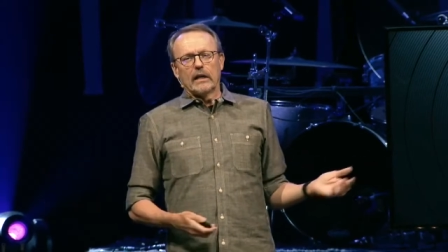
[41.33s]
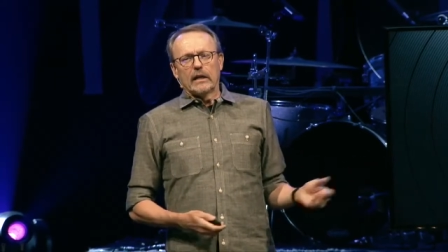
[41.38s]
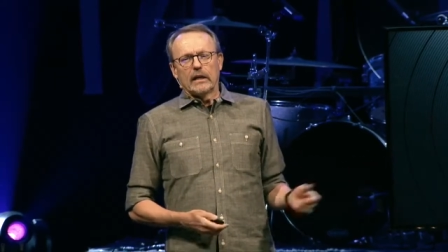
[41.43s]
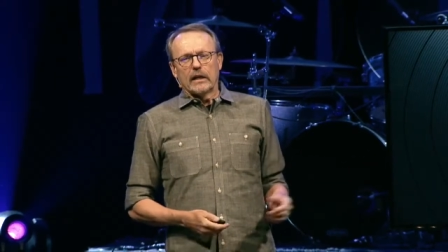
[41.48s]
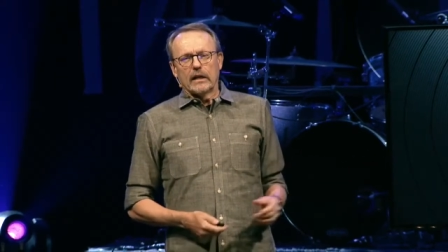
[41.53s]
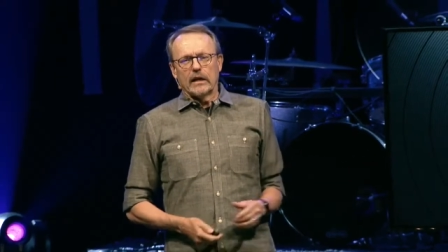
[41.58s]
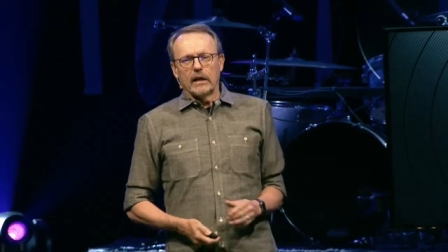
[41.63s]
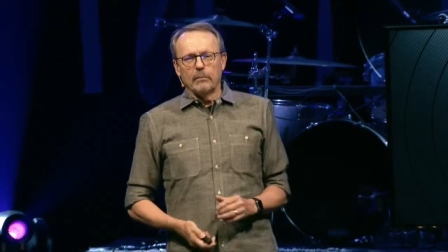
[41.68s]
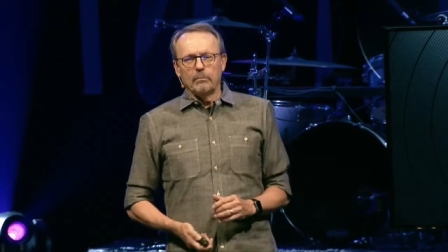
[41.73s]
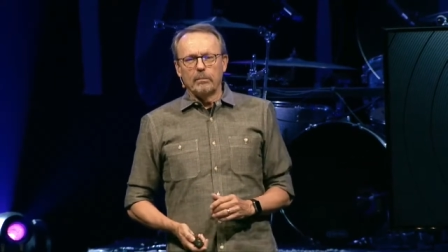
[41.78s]

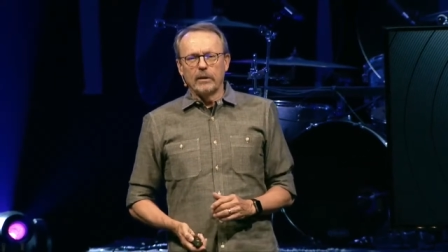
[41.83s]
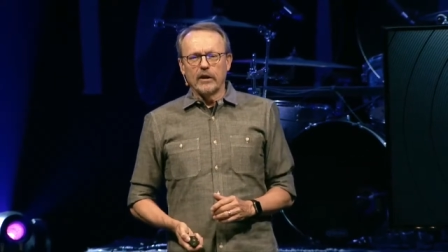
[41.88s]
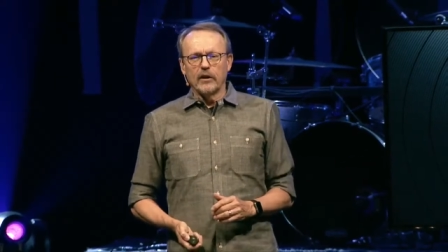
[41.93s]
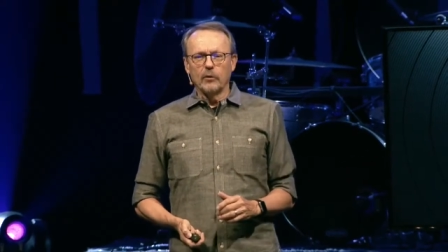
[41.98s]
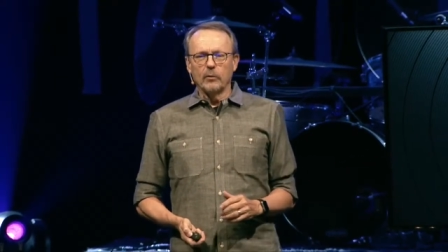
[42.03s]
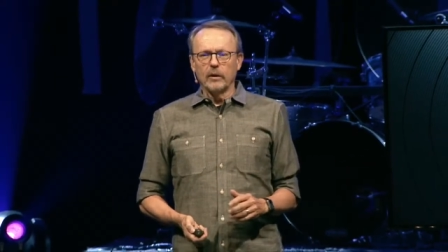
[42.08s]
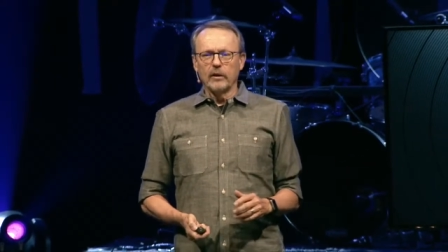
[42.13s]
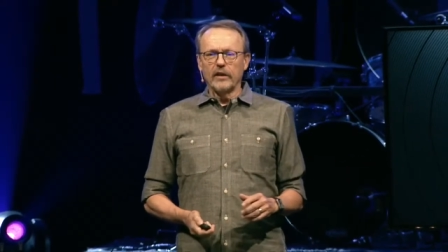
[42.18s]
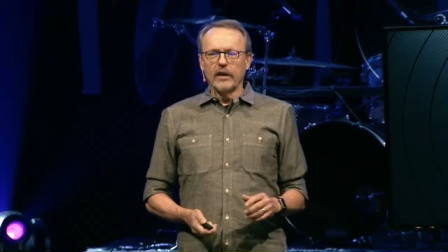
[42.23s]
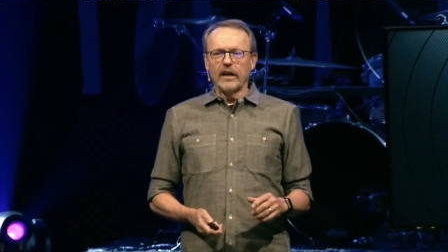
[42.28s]
I get better
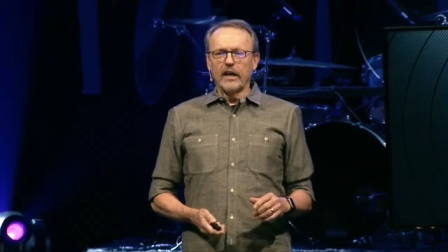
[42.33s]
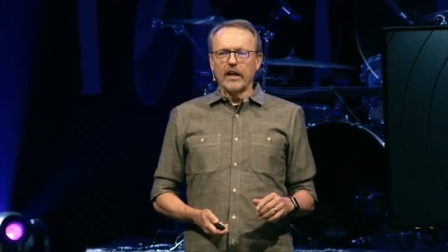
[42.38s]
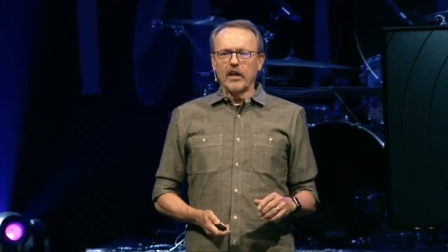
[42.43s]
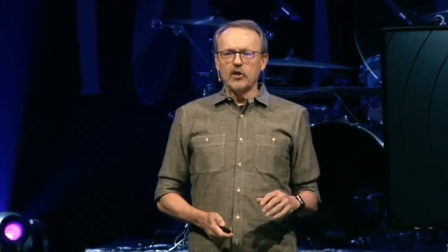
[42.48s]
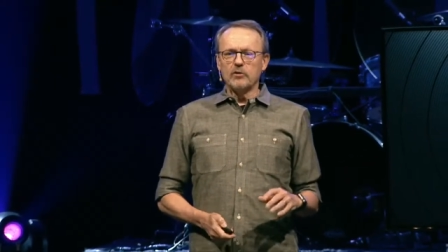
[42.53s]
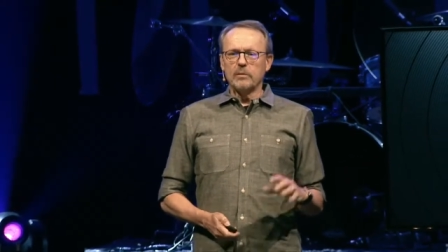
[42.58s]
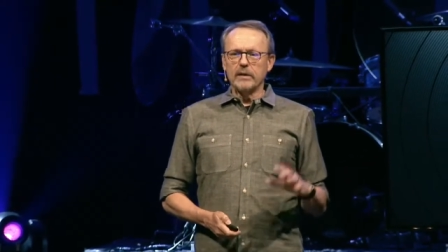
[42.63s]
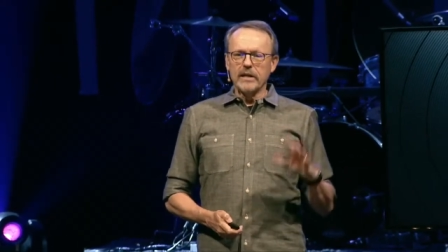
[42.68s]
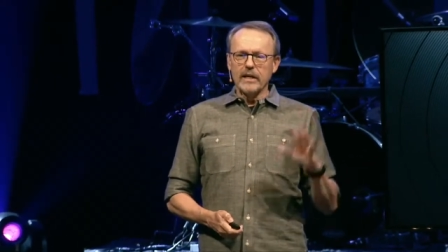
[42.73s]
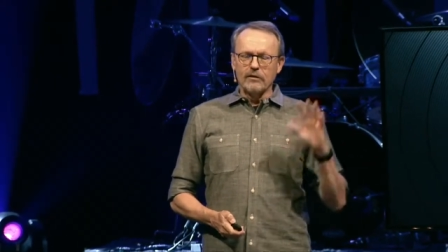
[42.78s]
with
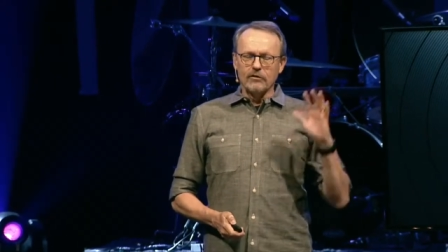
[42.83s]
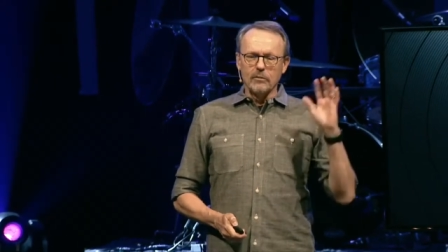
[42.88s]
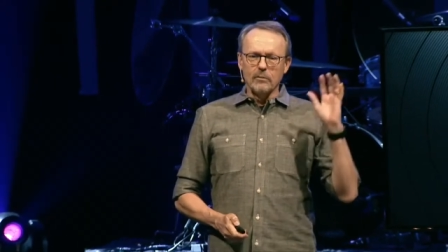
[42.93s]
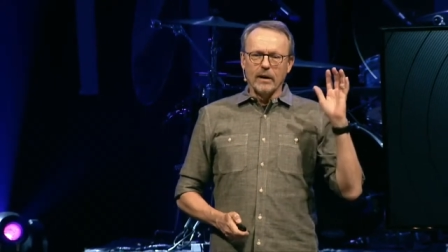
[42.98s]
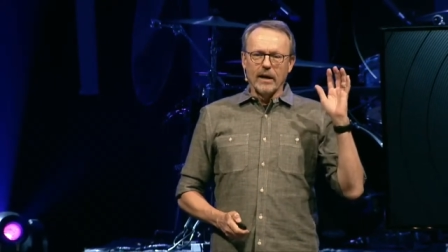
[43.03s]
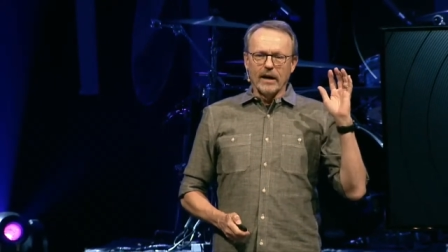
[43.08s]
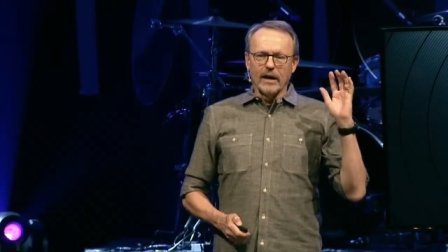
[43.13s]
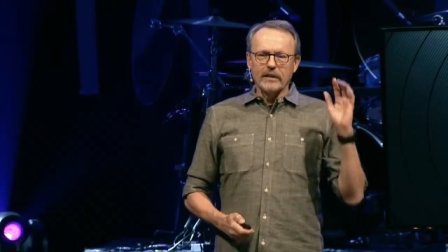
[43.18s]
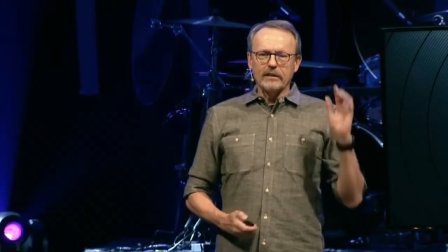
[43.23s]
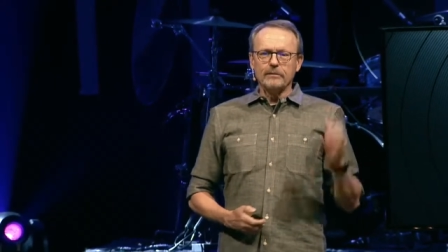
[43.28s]
age. But never
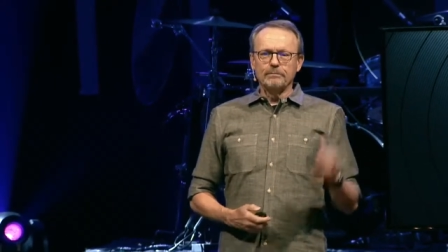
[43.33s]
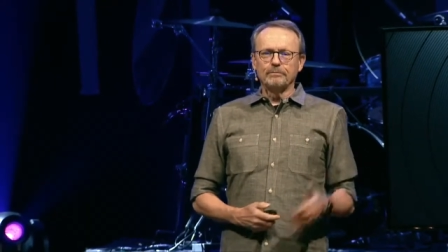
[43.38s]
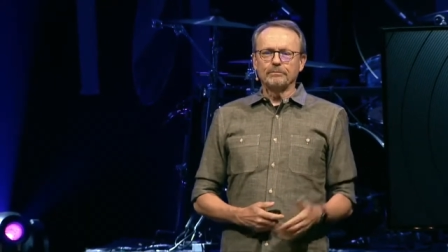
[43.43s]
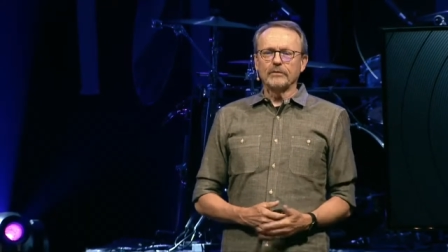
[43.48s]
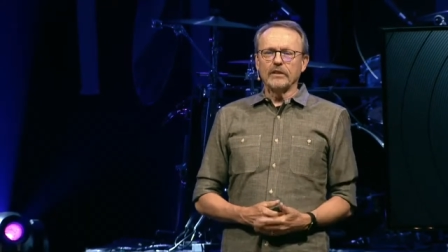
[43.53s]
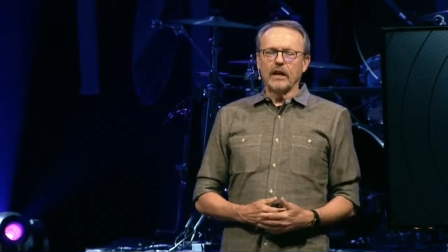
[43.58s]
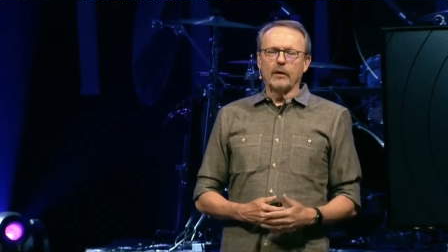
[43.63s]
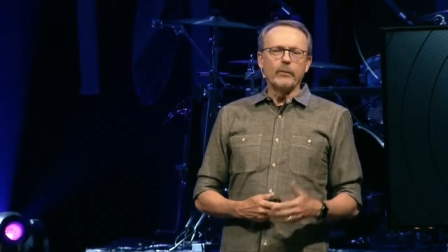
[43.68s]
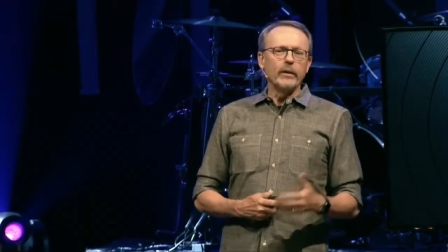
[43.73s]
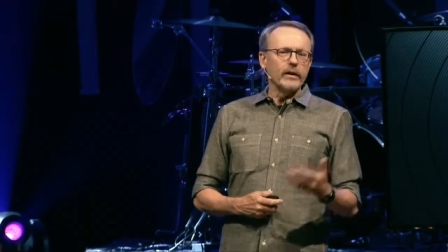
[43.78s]
mind.
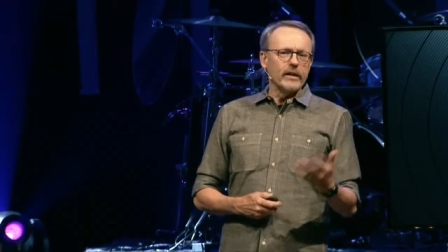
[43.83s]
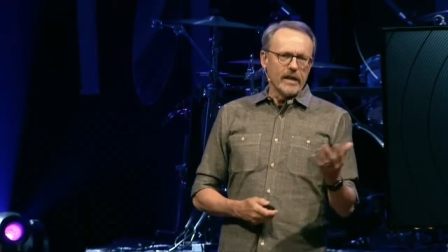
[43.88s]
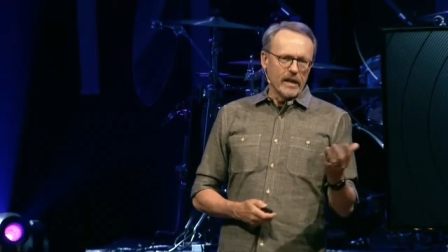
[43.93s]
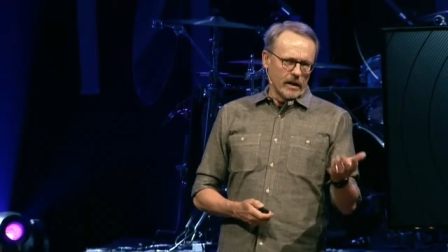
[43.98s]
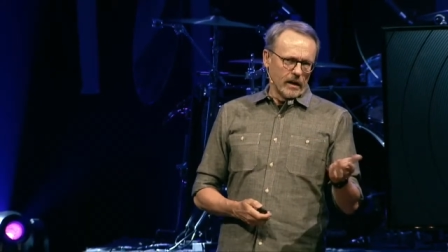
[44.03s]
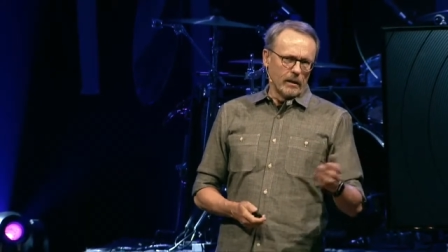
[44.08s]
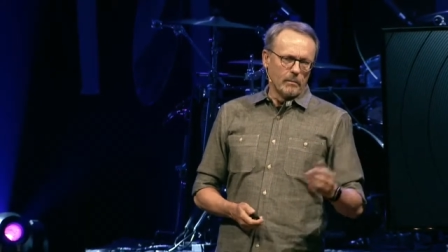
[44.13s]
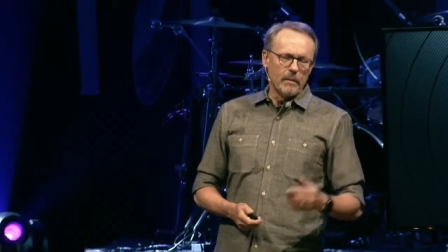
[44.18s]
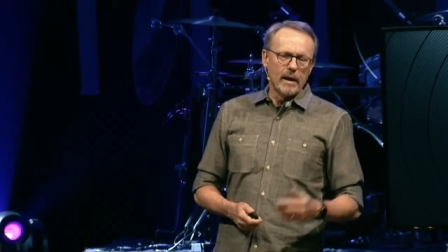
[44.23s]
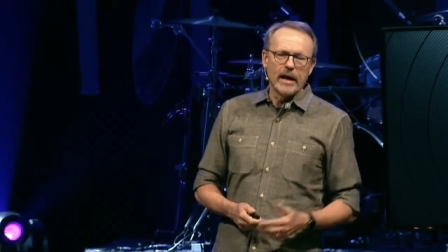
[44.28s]
I read that
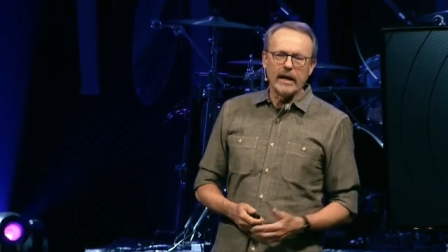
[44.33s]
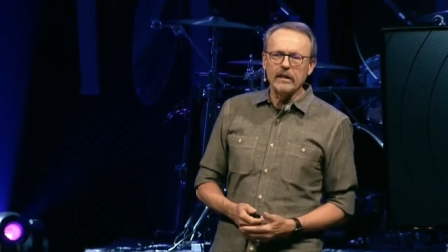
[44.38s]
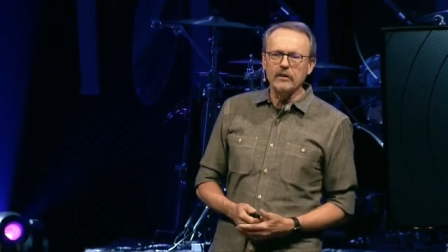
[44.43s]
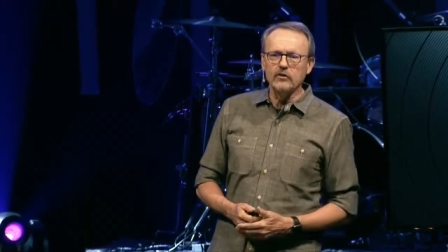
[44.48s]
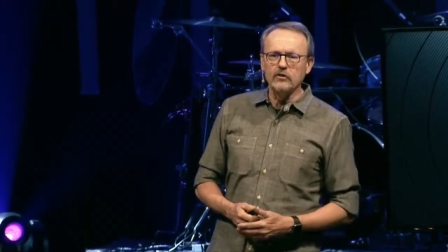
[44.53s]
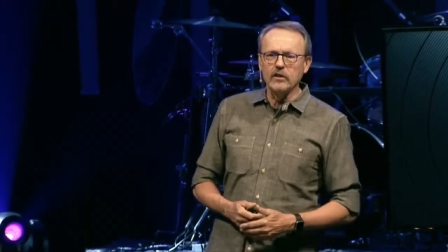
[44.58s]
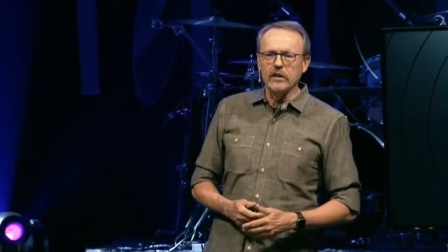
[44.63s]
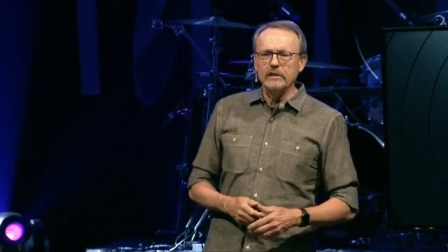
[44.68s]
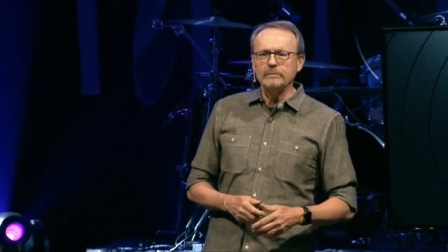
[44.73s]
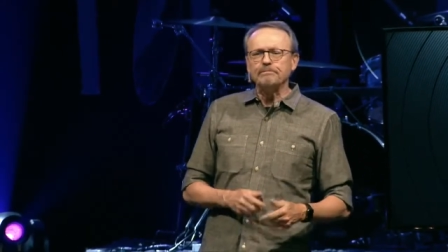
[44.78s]
in a
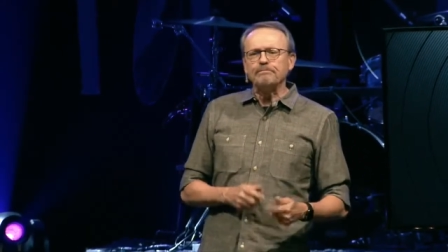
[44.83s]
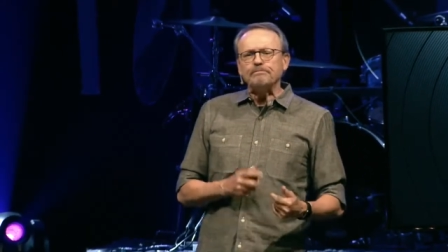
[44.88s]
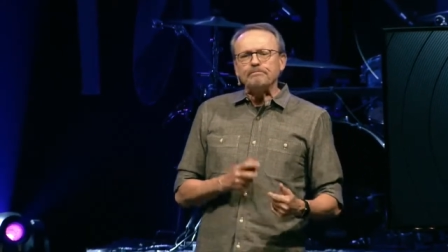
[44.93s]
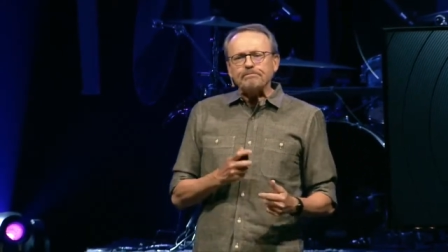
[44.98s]
magazine.